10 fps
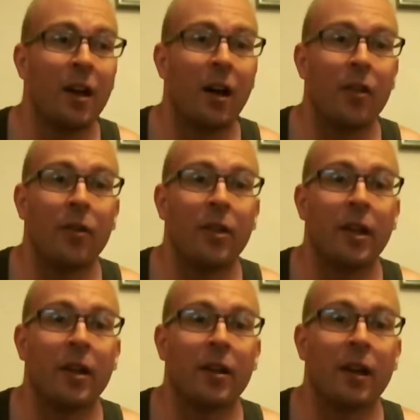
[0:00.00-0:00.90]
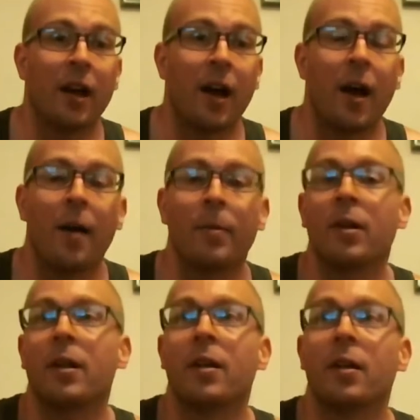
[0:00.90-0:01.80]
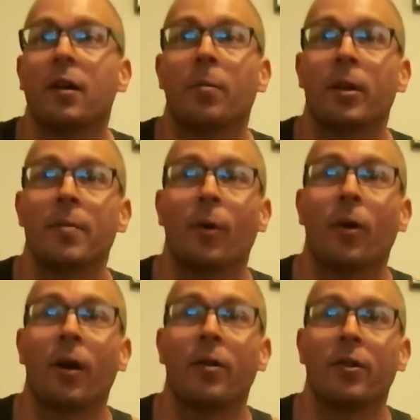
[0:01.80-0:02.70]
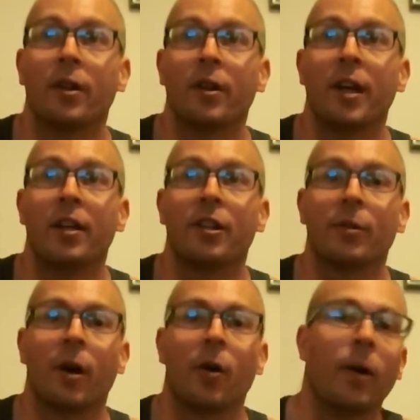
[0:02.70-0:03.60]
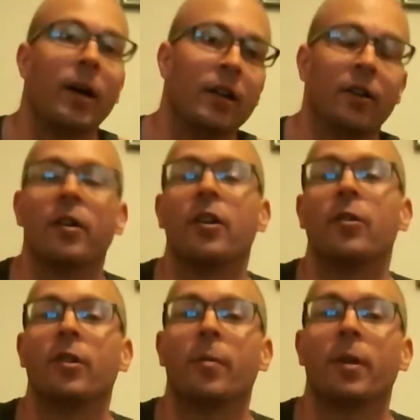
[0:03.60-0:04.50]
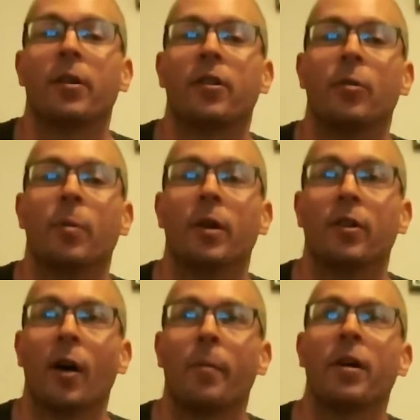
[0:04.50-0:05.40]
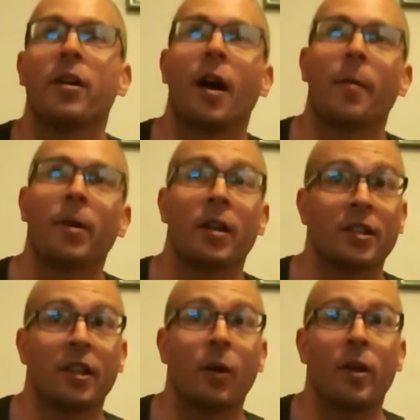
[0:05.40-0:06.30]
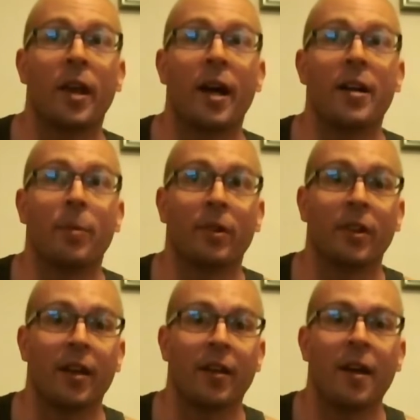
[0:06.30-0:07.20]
Other than I'm going to get a complete moron who's going to take it the wrong way and they're going to do something stupid. So I'm going to stick with 90%.